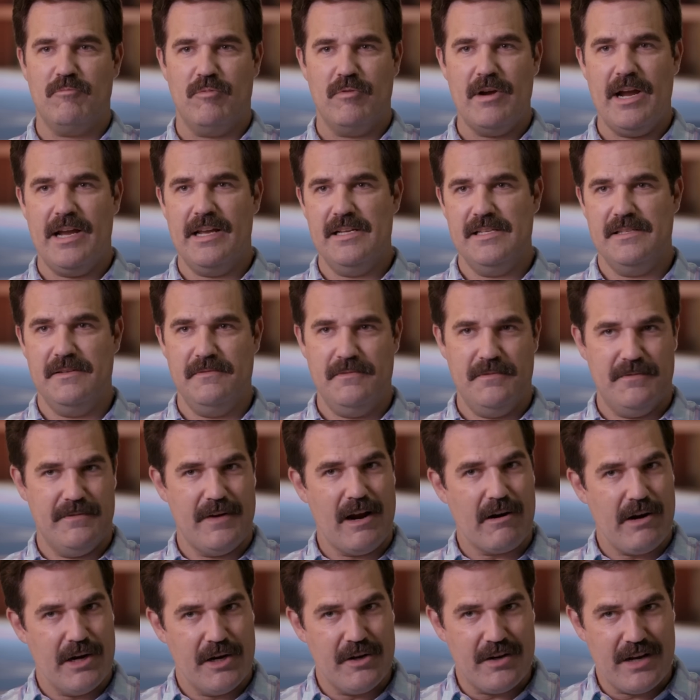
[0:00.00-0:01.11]
Ryan is a
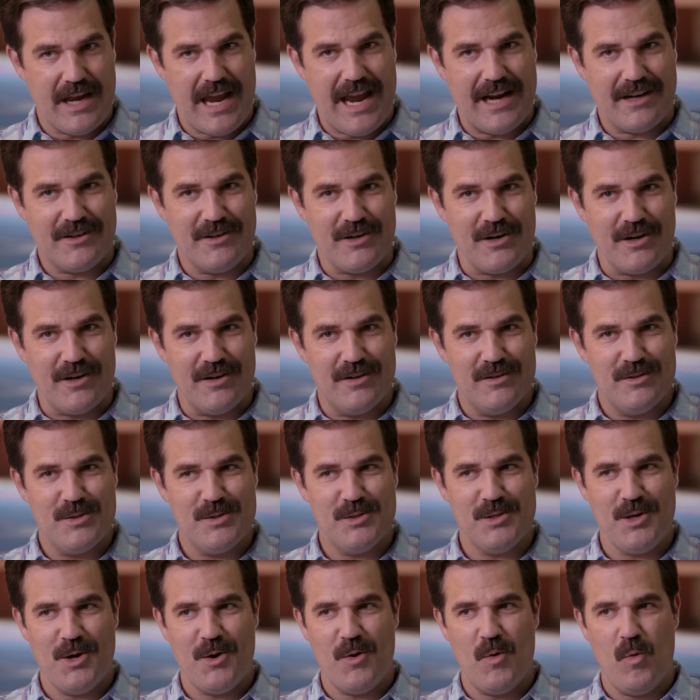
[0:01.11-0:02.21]
very good actor,
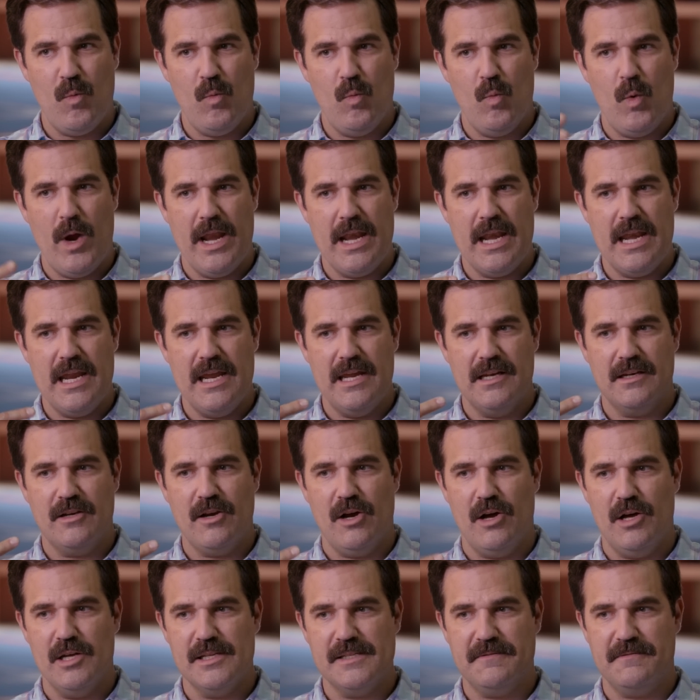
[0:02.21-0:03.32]
so when it
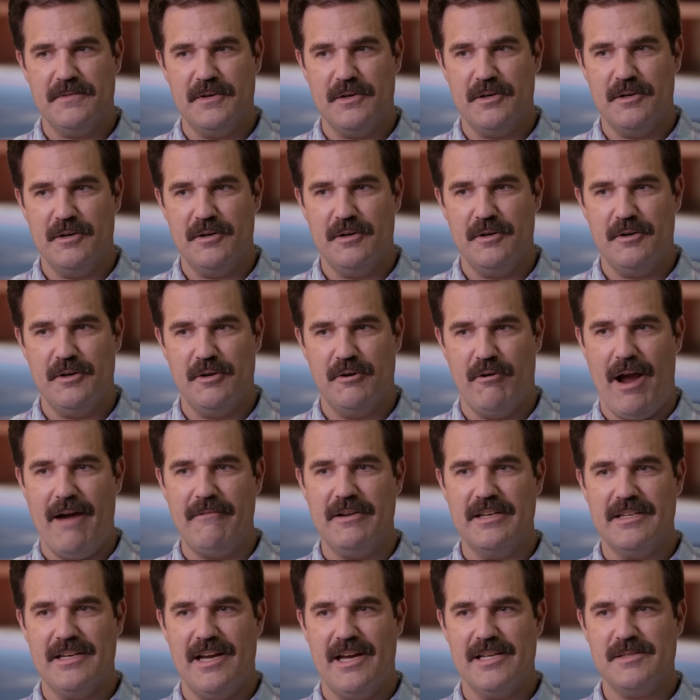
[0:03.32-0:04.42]
calls for
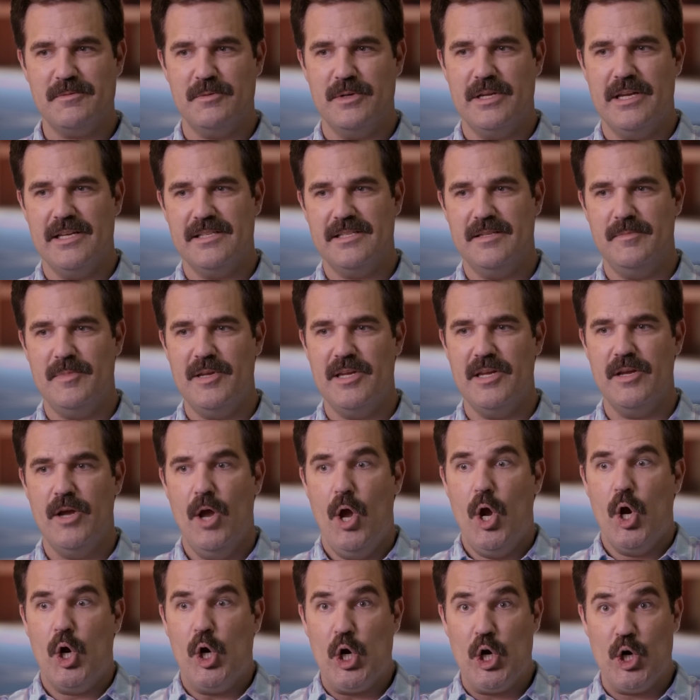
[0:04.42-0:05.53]
gravitas, when he has to be
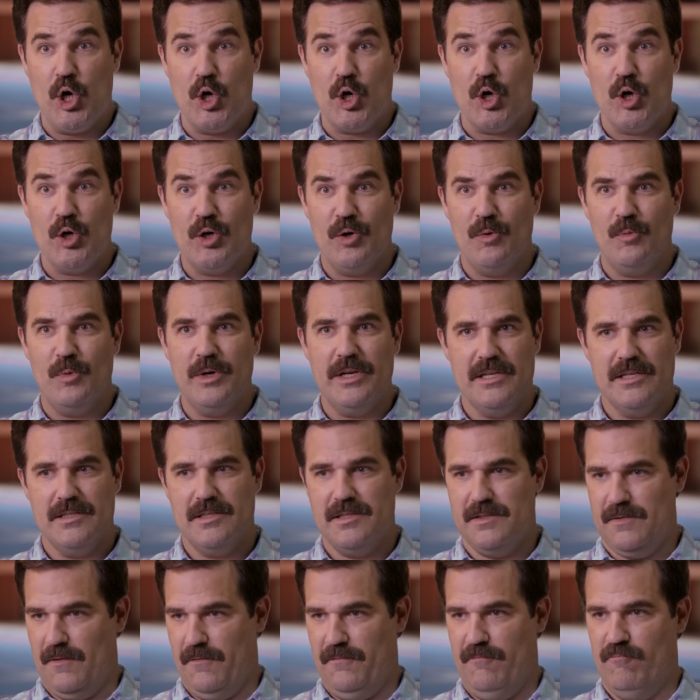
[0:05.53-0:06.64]
hurt, when
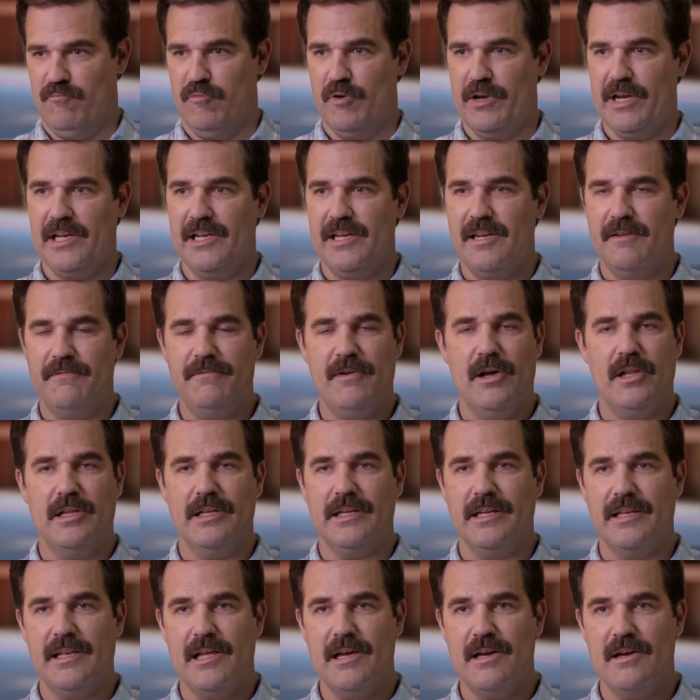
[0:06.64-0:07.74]
he's really
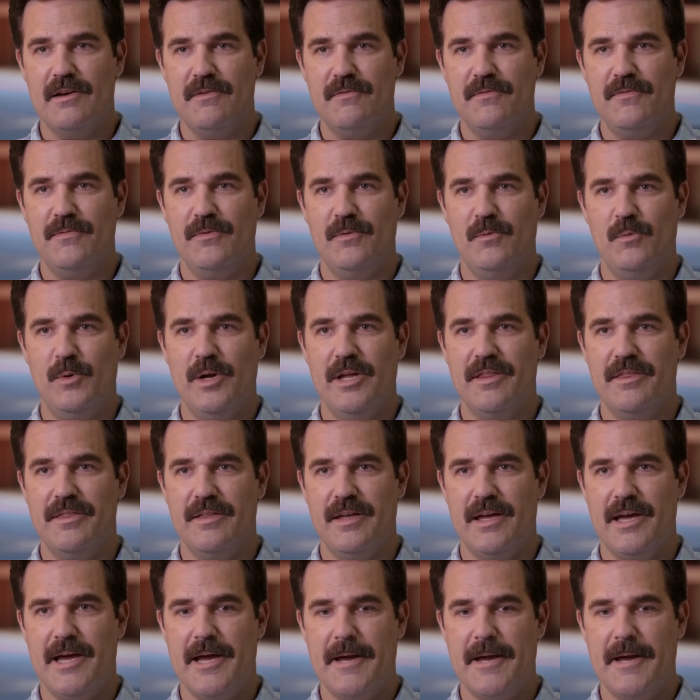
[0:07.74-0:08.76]
falling in love with